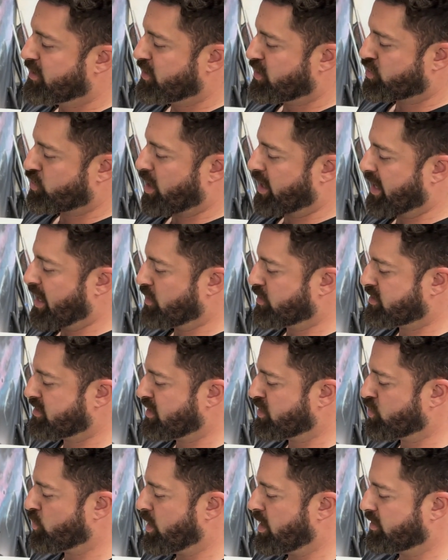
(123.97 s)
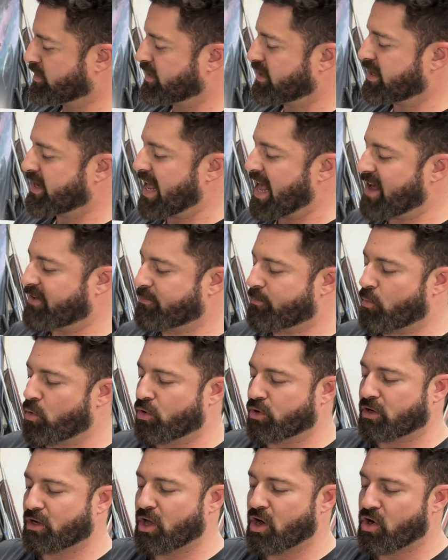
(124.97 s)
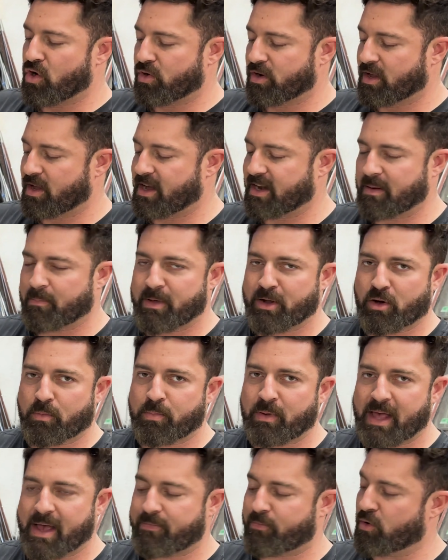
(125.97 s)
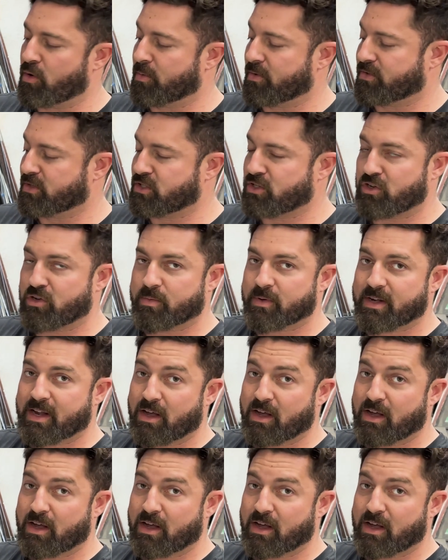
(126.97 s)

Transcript: so I can now stitch weld it and have more load on a bigger platform of the tube.